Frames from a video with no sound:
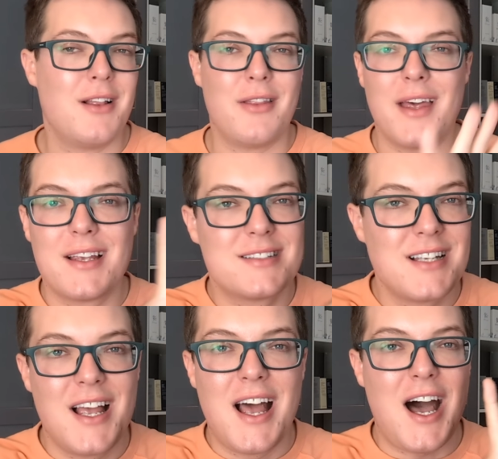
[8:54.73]
This
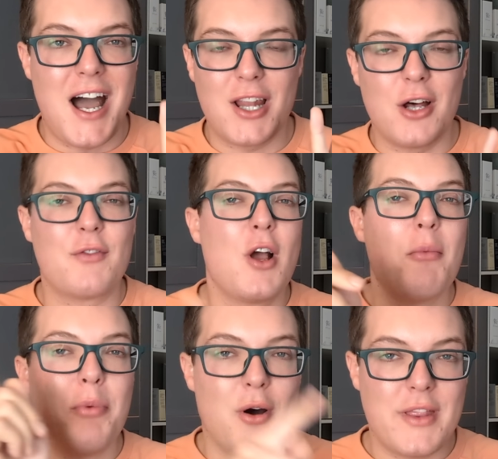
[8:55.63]
I love.
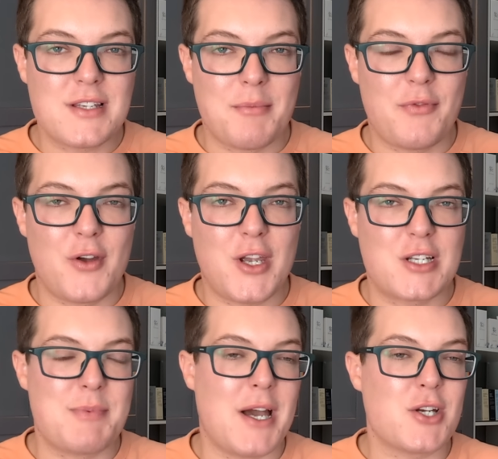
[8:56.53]
Put this on before you go
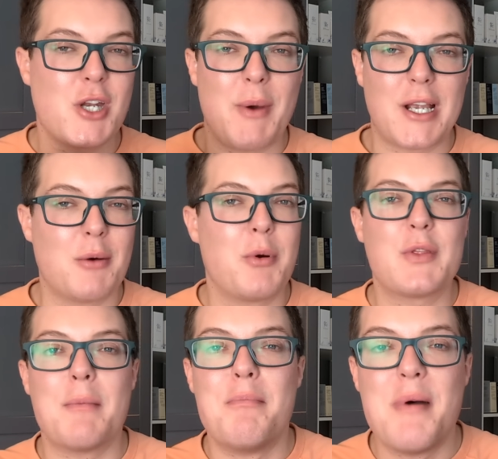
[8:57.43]
to bed and you wake up
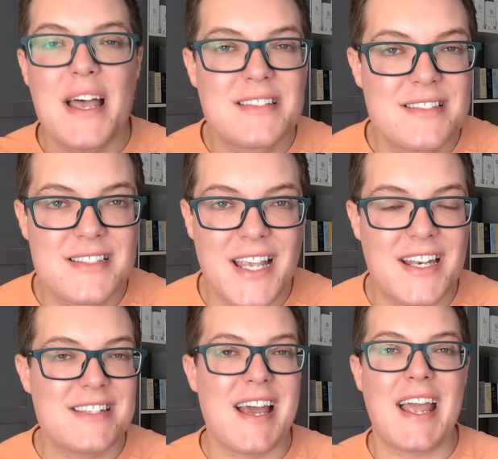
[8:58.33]
with the best
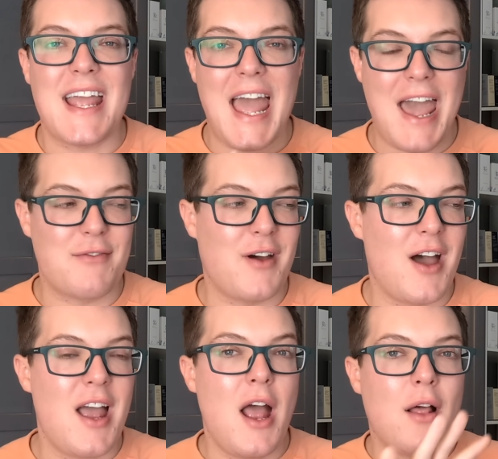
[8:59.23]
skin day
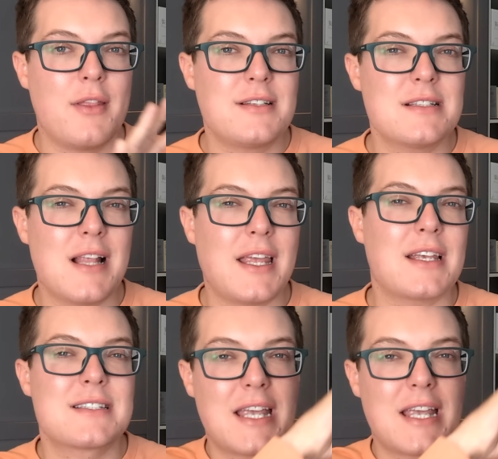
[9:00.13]
ever. This is like a